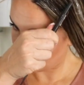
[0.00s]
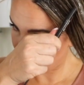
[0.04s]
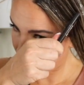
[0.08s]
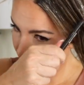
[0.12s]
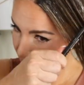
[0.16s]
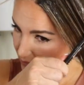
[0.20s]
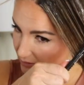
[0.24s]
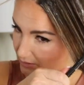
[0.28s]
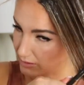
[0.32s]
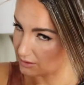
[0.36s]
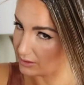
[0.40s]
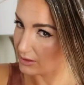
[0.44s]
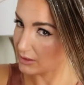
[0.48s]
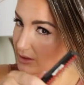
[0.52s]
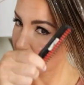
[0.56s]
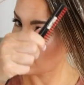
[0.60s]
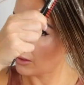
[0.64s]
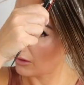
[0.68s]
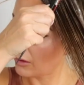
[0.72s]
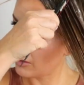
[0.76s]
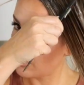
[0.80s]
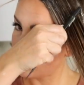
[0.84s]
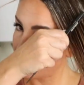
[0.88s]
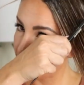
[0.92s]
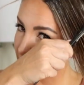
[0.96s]
use this
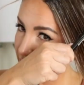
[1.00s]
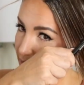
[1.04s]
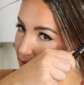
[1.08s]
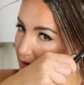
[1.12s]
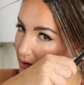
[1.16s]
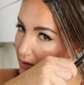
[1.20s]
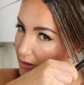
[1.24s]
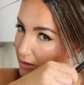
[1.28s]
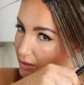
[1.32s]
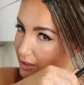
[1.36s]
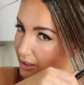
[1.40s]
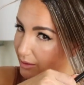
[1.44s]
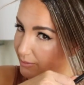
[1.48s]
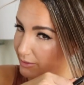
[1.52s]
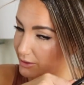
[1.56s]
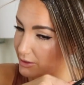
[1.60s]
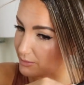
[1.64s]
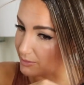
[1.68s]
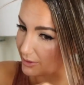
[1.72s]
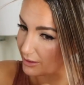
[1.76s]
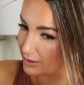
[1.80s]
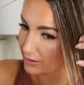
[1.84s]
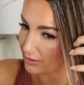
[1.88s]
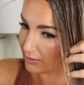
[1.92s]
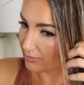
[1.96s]
comb. Oh yeah, much
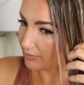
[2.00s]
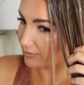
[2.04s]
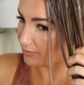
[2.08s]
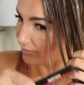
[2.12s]
better.